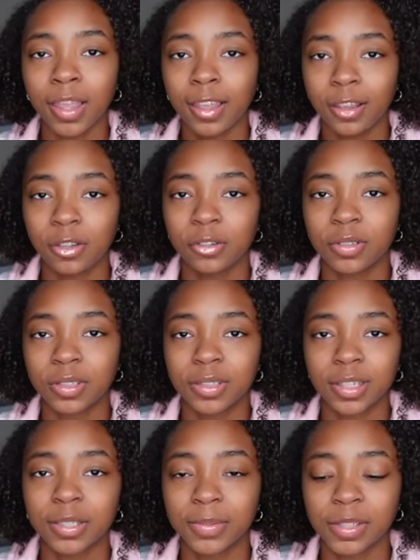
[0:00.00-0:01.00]
It usually
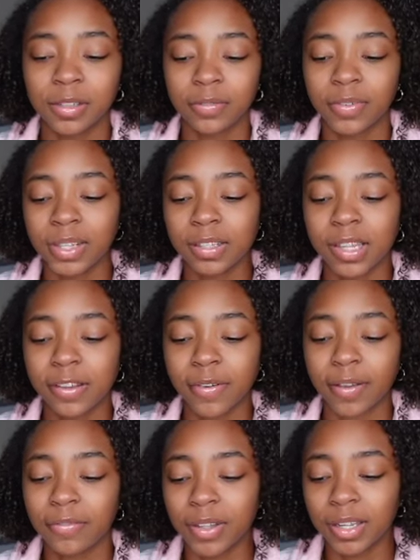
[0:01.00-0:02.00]
tells me the events if
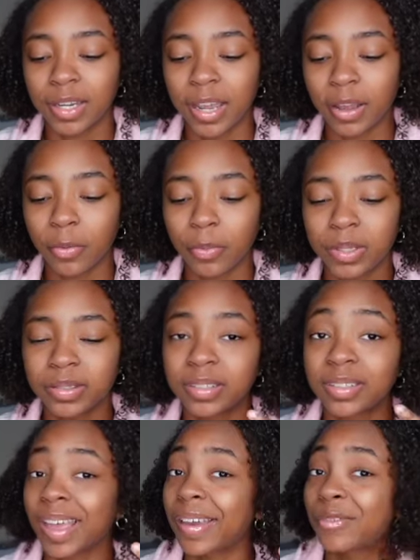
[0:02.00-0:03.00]
I fill it out but
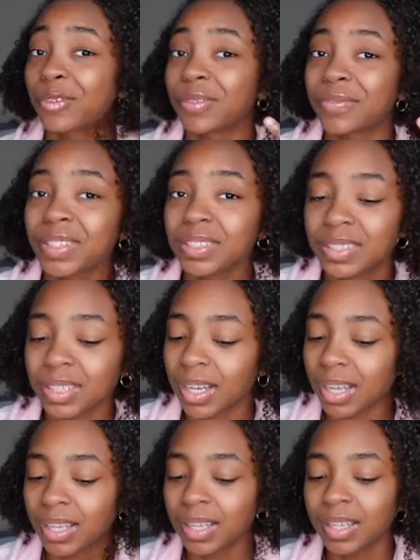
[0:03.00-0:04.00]
since I have no events
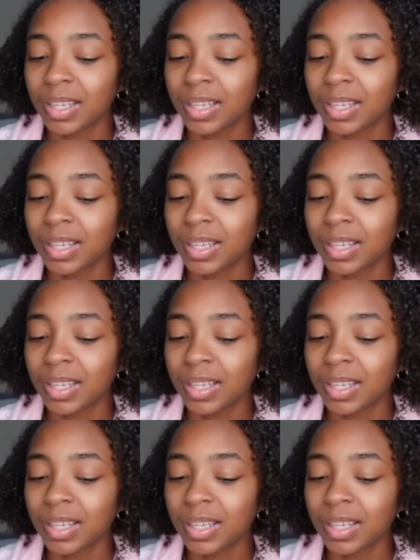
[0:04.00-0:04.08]
today,